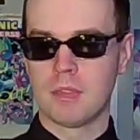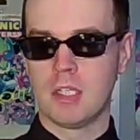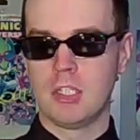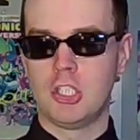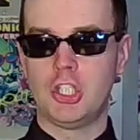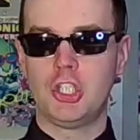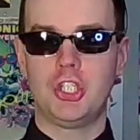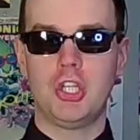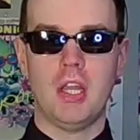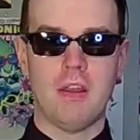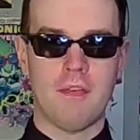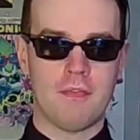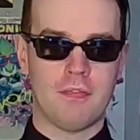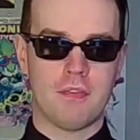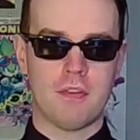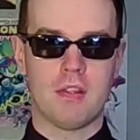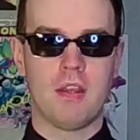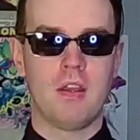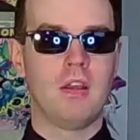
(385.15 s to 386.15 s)

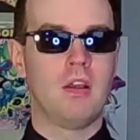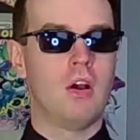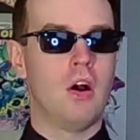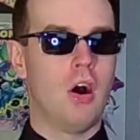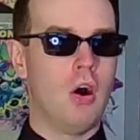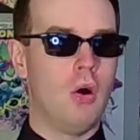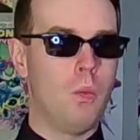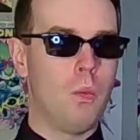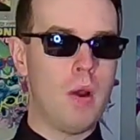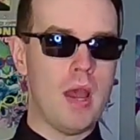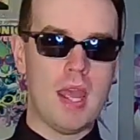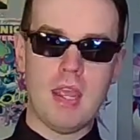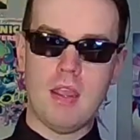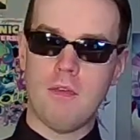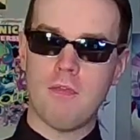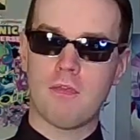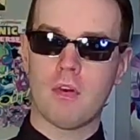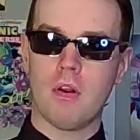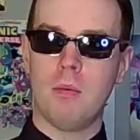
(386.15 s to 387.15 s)
shift away
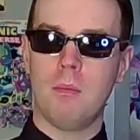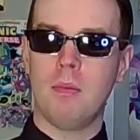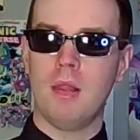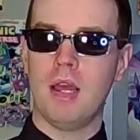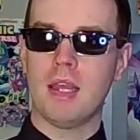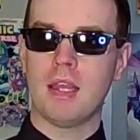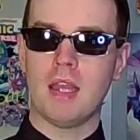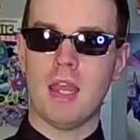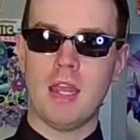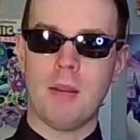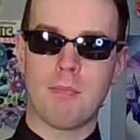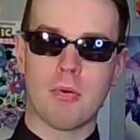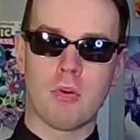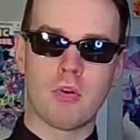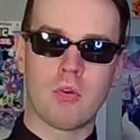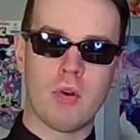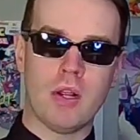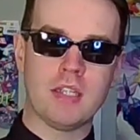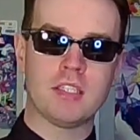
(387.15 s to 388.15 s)
from like a
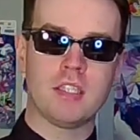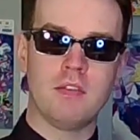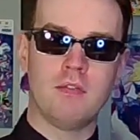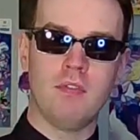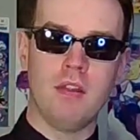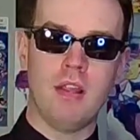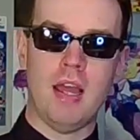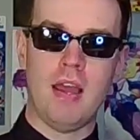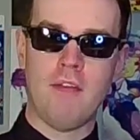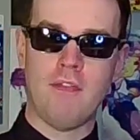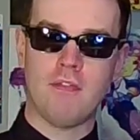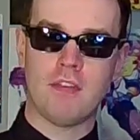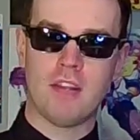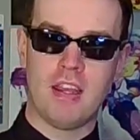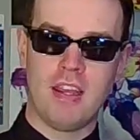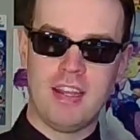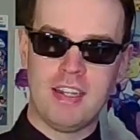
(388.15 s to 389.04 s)
progressive left